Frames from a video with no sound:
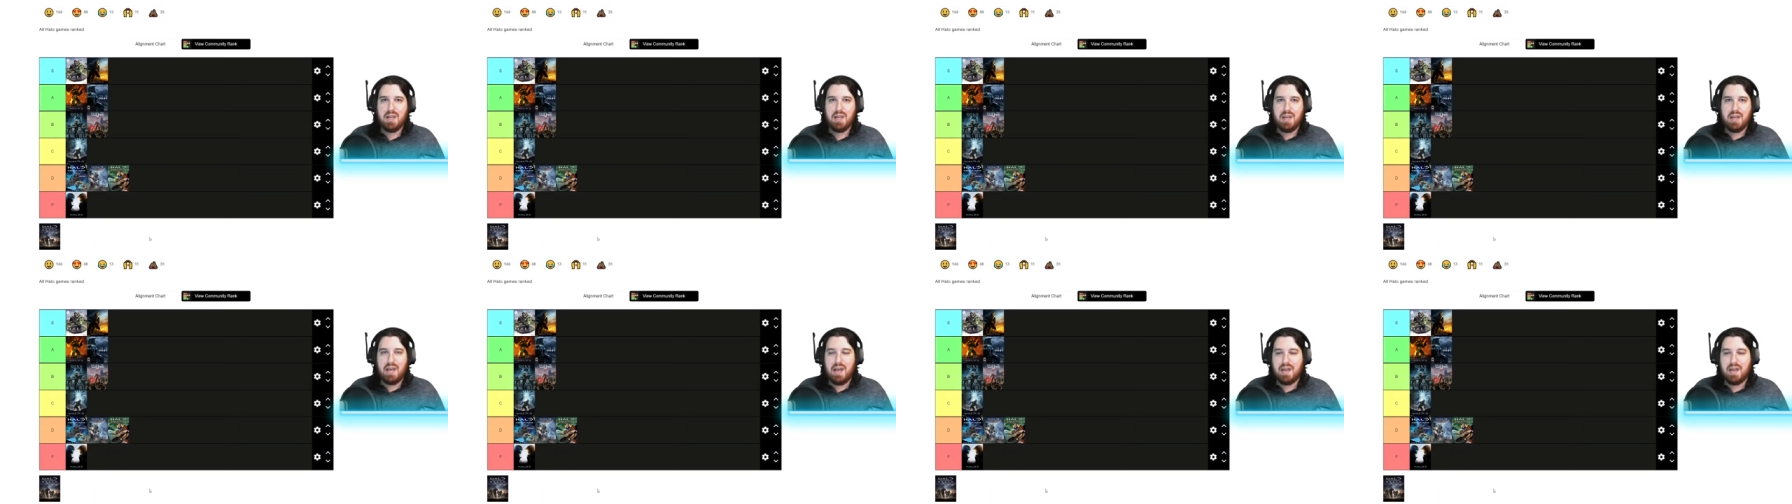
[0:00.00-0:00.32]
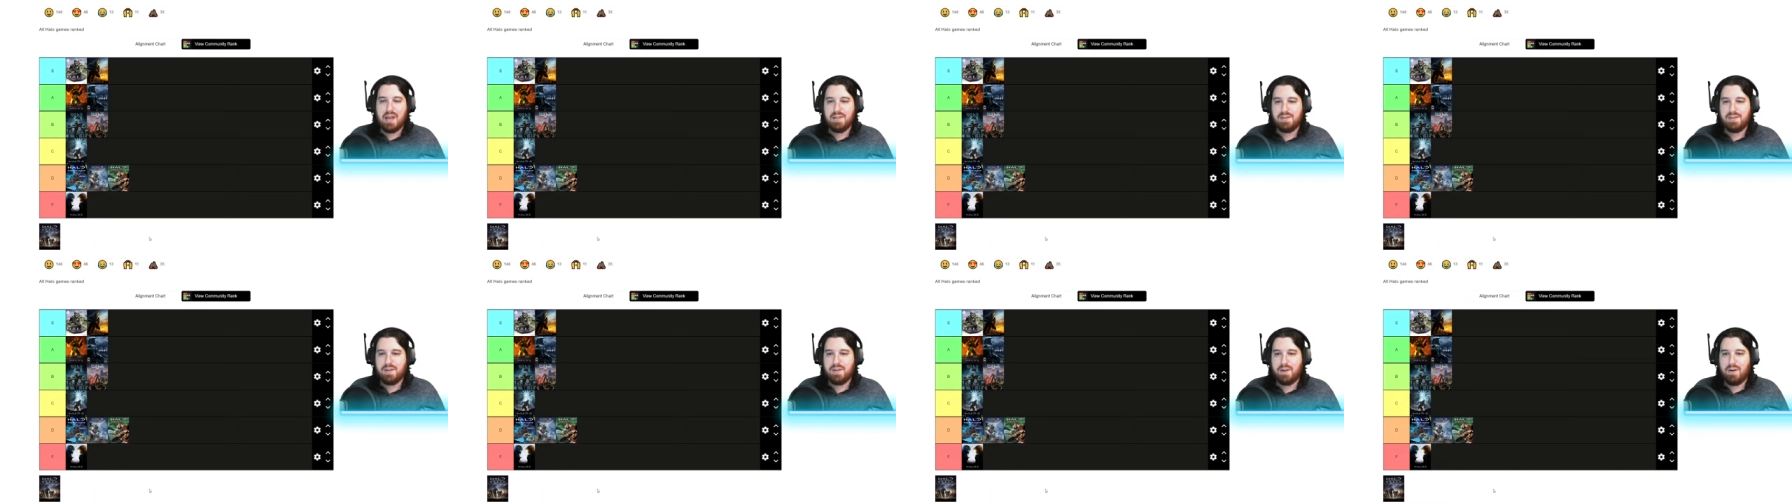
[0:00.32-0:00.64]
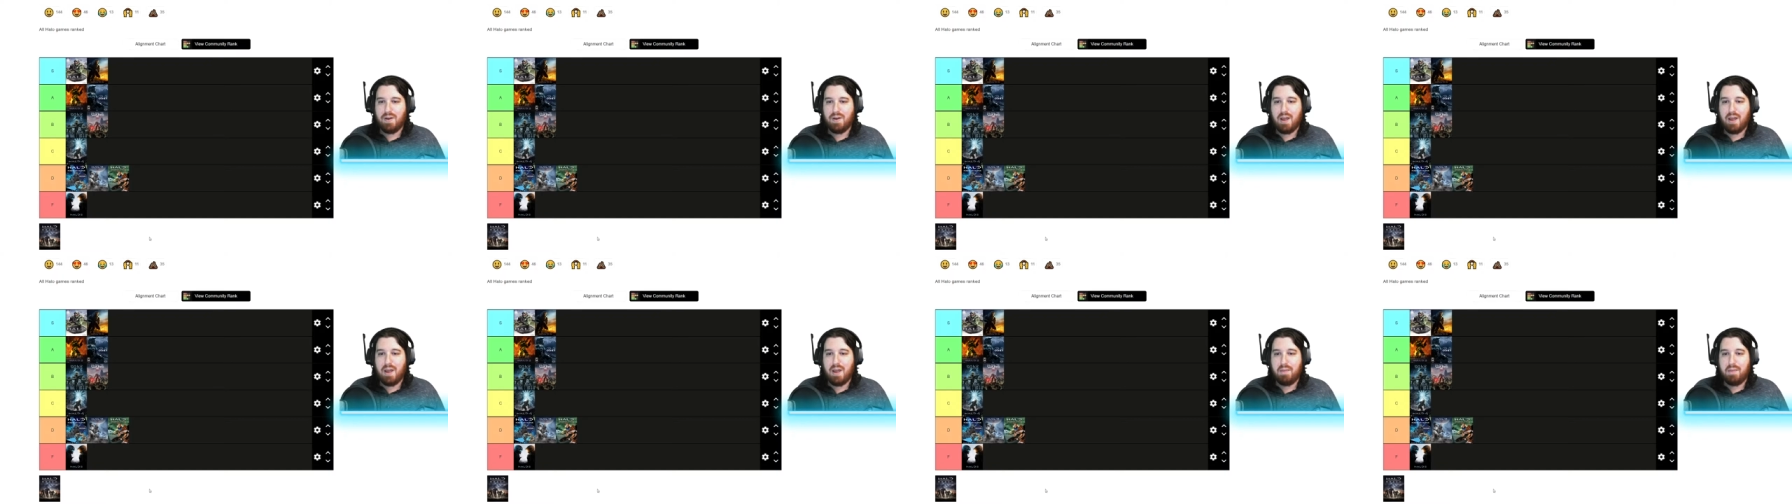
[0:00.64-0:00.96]
And
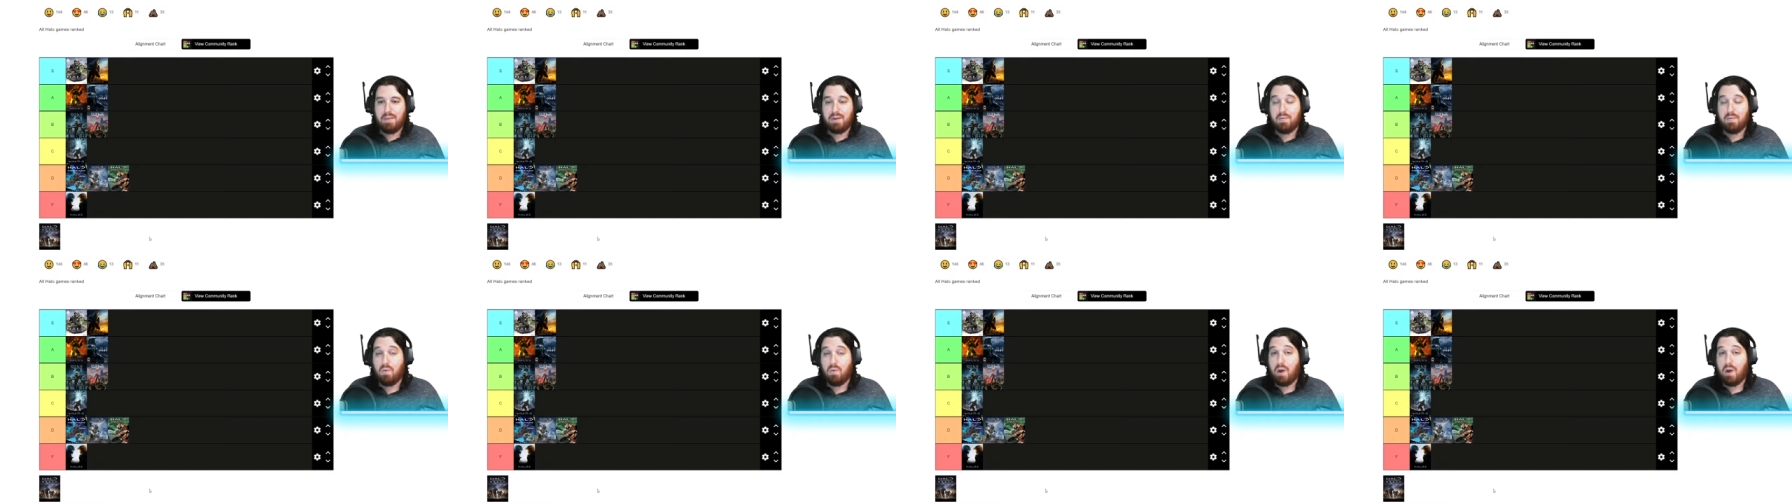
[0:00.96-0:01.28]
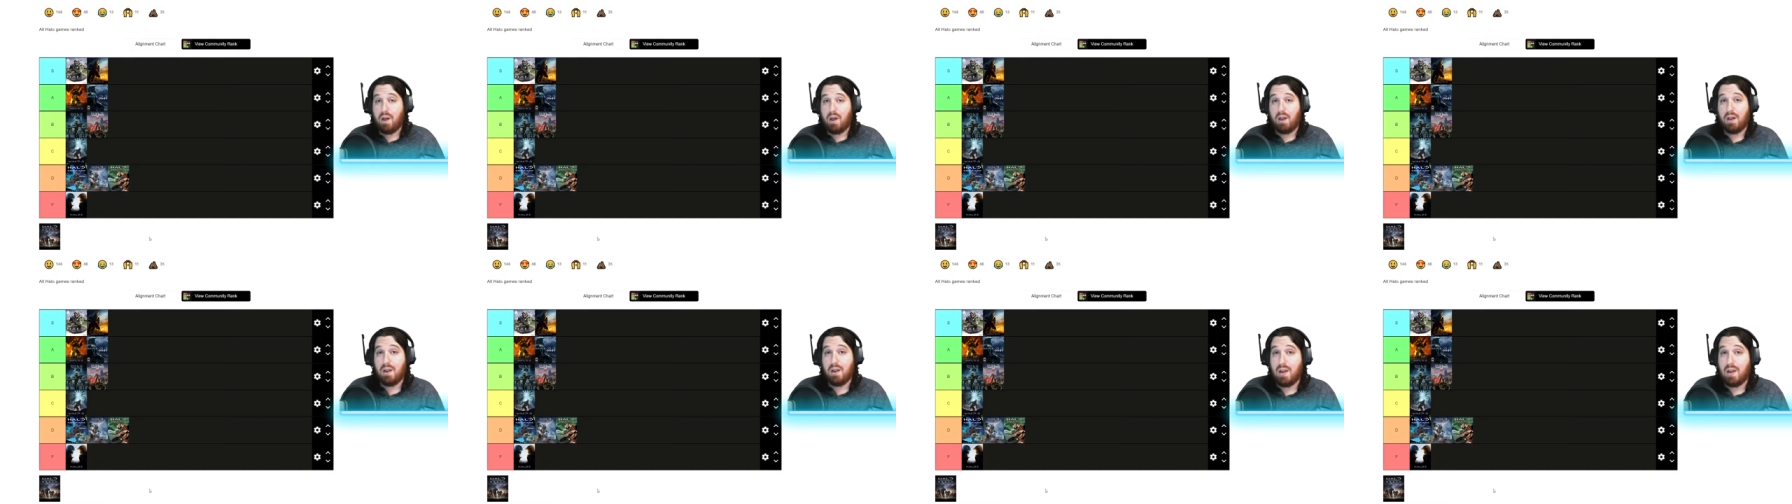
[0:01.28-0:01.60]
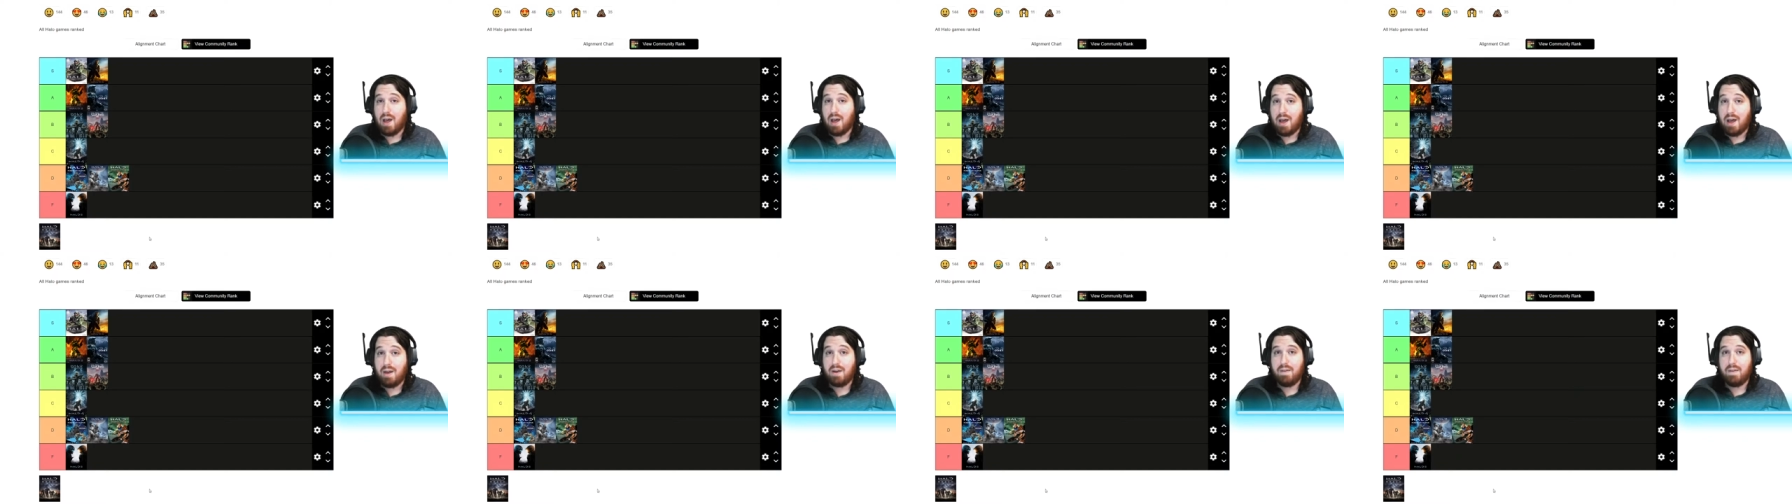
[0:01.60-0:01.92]
so, I mean, while a
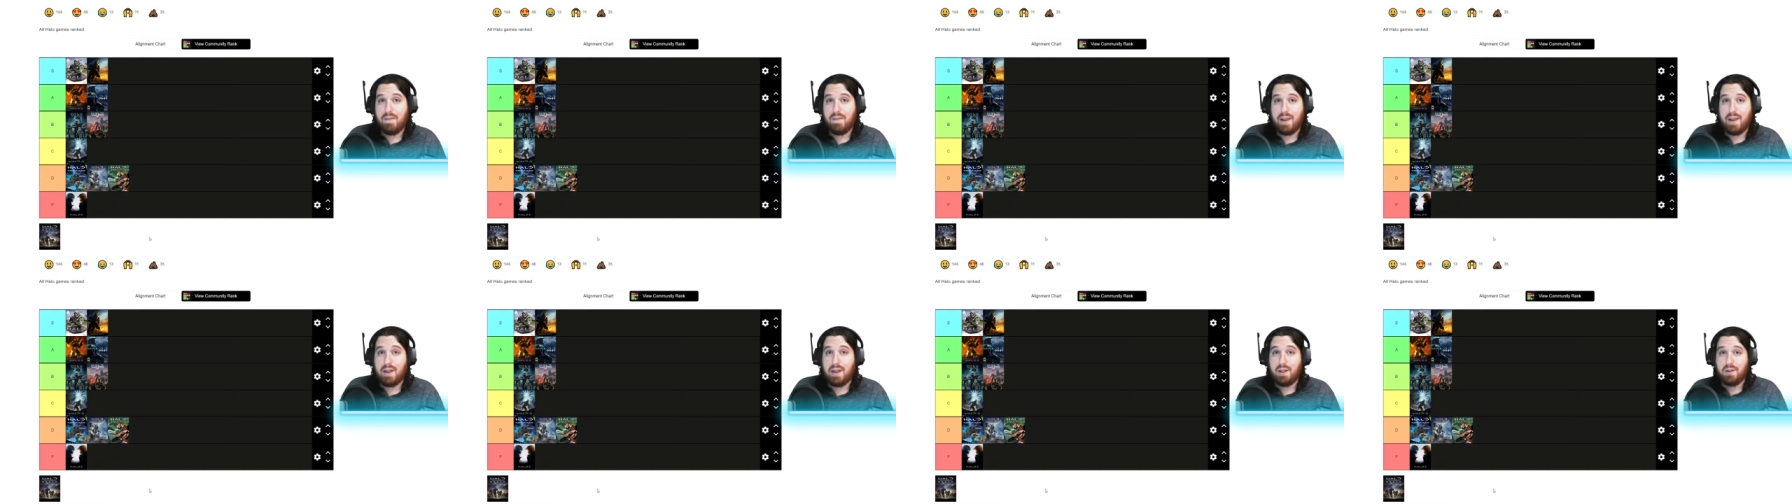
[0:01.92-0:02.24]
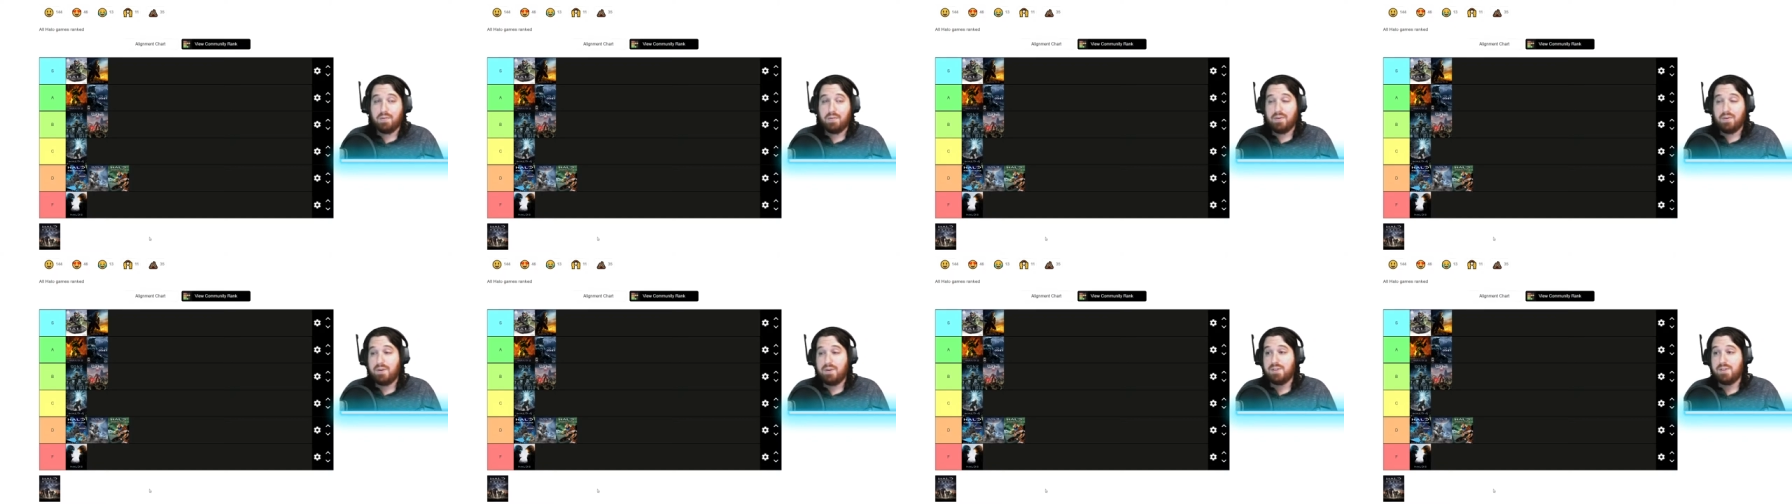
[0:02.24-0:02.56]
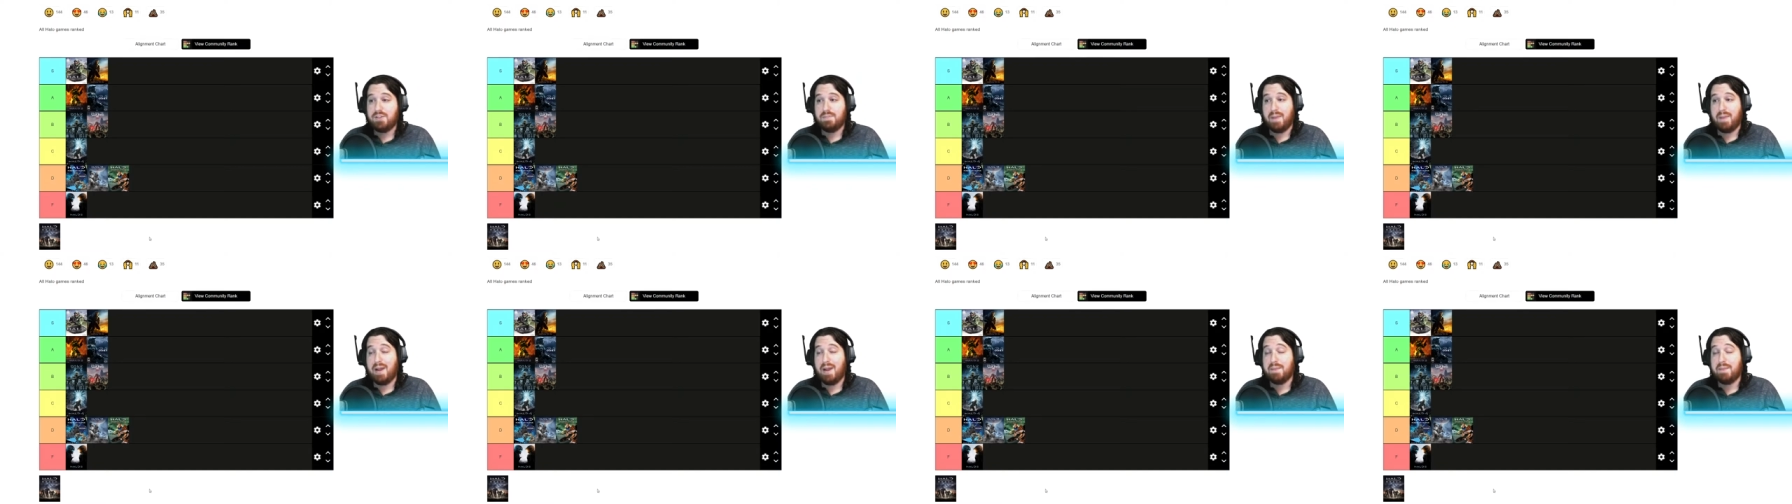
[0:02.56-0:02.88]
lot of Halo
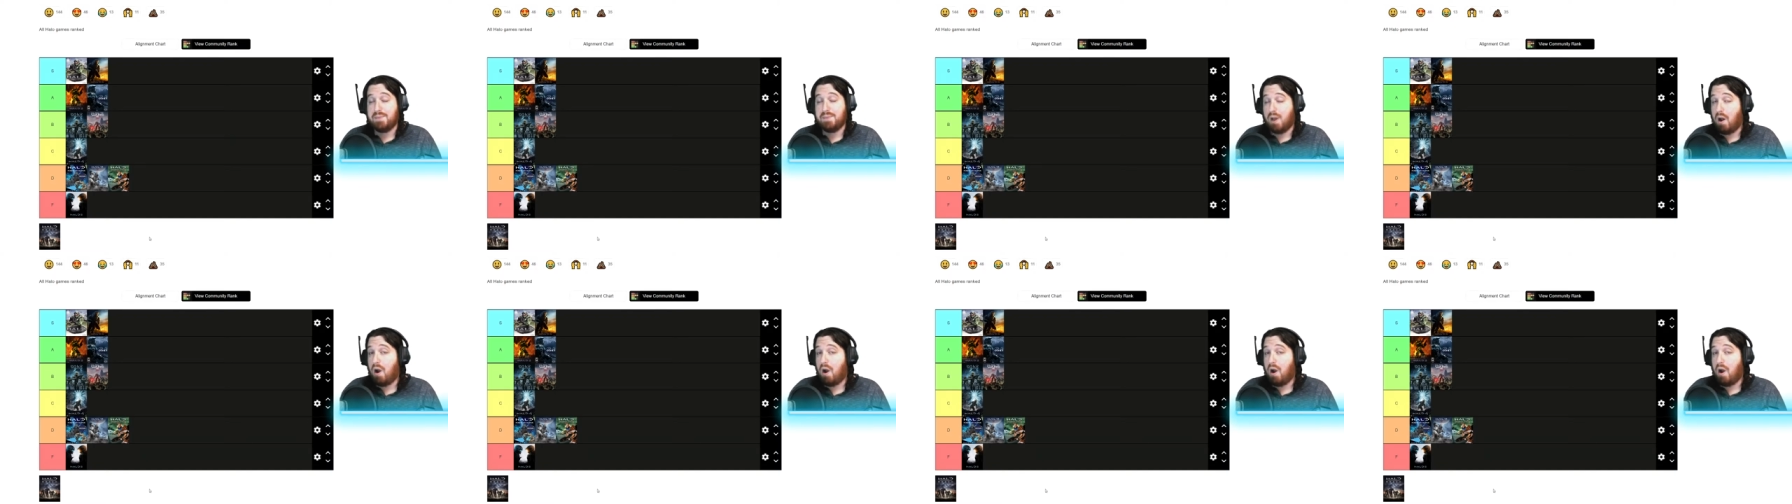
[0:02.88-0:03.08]
Reach's maps